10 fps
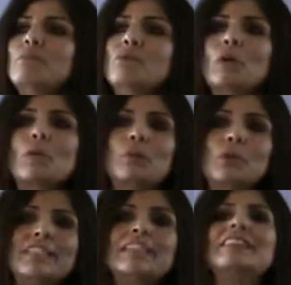where we're
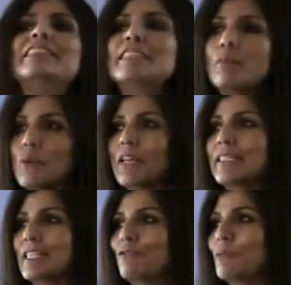politically
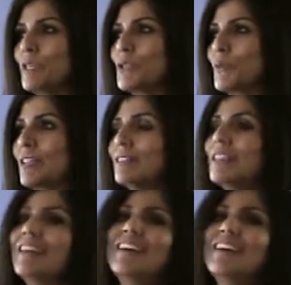separated from Israel,